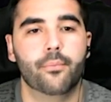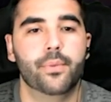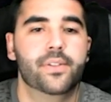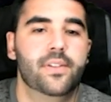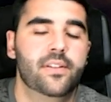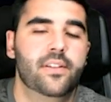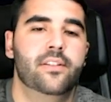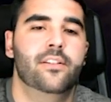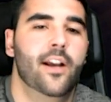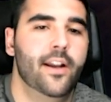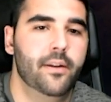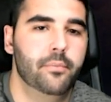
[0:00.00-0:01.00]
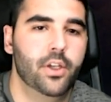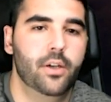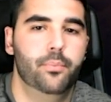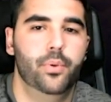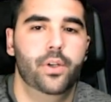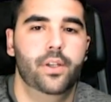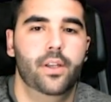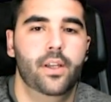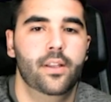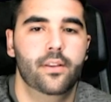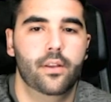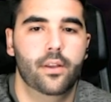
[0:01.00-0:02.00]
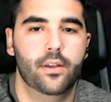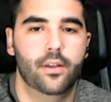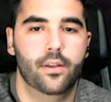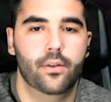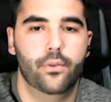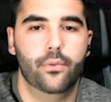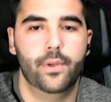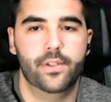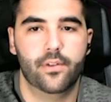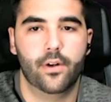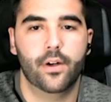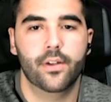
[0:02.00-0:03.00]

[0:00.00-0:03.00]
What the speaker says: But since it's not, I'm gonna put it in the 3-star.